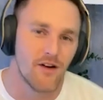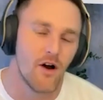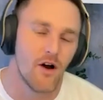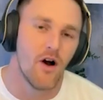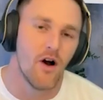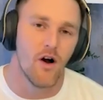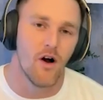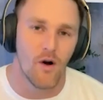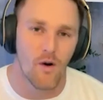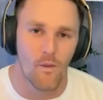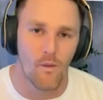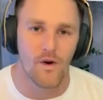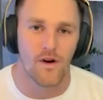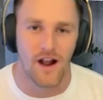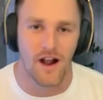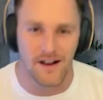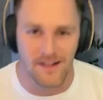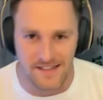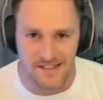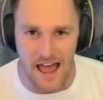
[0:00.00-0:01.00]
oh, we're
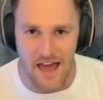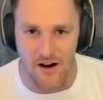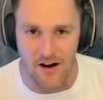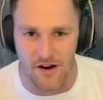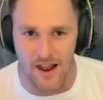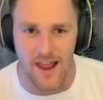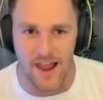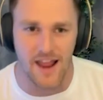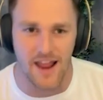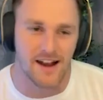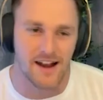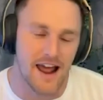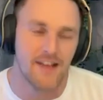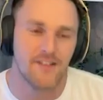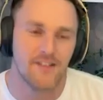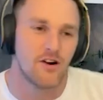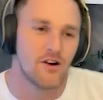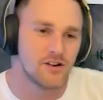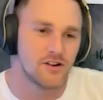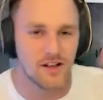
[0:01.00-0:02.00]
on Saturday,
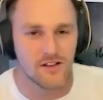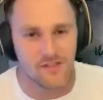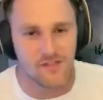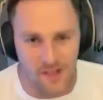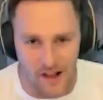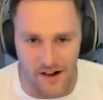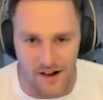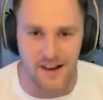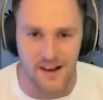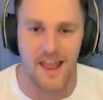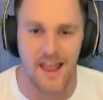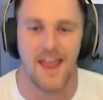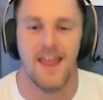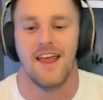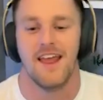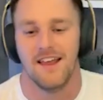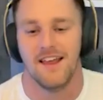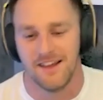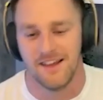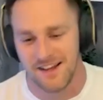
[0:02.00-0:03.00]
NASCAR's on
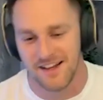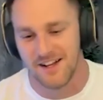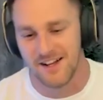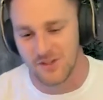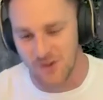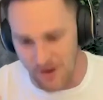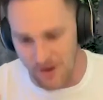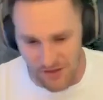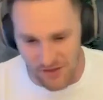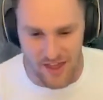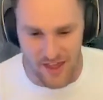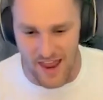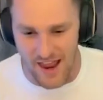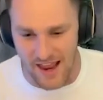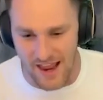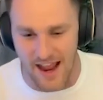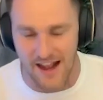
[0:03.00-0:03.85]
Sunday, sort of thing.